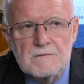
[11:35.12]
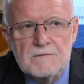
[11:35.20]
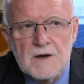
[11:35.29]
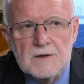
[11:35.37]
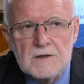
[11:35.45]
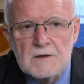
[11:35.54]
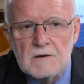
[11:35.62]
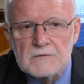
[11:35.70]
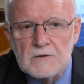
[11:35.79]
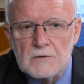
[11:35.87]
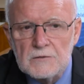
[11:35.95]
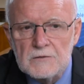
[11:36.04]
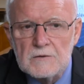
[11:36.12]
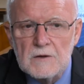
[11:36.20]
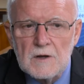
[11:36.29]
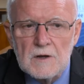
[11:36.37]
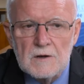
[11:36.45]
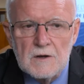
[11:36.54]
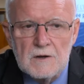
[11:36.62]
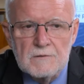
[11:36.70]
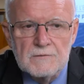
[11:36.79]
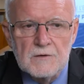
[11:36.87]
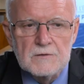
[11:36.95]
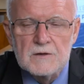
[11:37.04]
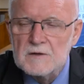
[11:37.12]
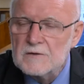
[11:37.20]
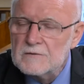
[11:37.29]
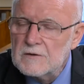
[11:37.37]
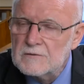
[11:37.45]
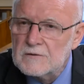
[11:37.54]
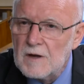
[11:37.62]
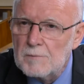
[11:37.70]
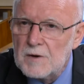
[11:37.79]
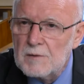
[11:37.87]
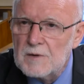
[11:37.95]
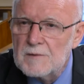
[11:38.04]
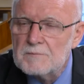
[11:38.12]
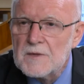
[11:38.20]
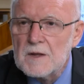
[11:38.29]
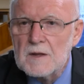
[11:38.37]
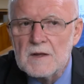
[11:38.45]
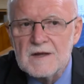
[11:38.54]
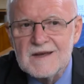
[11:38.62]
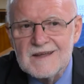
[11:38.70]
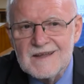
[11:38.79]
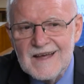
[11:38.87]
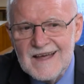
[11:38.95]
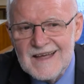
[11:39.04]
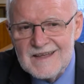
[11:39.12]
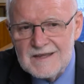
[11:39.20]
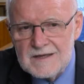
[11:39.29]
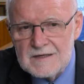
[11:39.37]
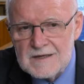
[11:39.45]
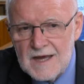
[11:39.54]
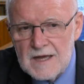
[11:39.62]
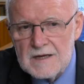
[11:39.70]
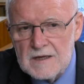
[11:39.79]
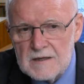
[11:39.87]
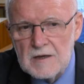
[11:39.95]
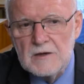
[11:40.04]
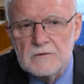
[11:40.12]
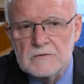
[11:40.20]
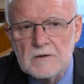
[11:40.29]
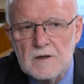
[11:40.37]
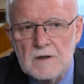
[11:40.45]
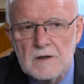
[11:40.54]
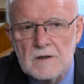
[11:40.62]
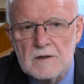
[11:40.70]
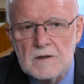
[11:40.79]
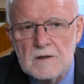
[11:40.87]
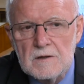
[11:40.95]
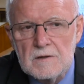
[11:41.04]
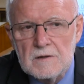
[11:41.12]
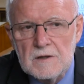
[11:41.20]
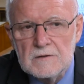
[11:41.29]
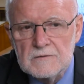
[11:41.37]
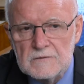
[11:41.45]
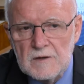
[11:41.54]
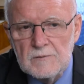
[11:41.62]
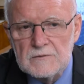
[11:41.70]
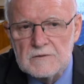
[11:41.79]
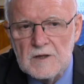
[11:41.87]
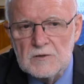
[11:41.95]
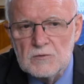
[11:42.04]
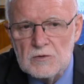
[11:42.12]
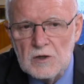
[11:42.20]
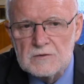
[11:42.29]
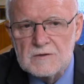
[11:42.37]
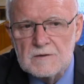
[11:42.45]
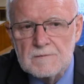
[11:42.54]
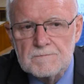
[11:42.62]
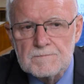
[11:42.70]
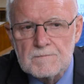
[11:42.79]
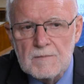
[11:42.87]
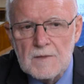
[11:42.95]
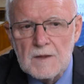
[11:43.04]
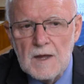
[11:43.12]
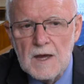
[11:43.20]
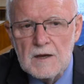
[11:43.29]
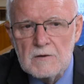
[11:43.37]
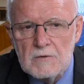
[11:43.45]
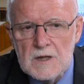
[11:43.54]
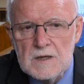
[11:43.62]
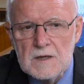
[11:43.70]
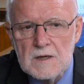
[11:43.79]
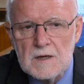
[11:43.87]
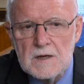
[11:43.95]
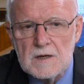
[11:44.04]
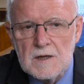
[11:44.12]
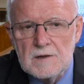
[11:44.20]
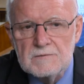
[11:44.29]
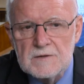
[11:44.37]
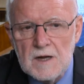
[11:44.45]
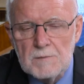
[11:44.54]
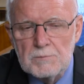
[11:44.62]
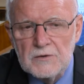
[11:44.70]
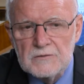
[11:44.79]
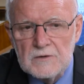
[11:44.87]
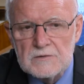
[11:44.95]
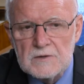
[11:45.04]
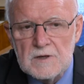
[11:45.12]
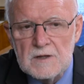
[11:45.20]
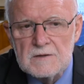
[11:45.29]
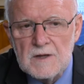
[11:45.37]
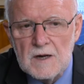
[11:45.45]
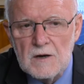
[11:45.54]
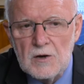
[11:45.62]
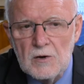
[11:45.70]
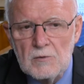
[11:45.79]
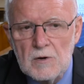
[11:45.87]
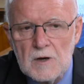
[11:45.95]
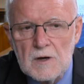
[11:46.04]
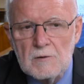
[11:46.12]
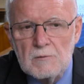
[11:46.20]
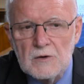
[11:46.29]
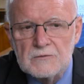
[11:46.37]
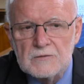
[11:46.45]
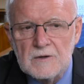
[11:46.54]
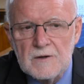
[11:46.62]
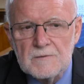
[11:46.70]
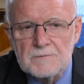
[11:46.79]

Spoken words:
finding a resolution for the Transnistria problem. In any case, it seems they do not agree if their position and their law was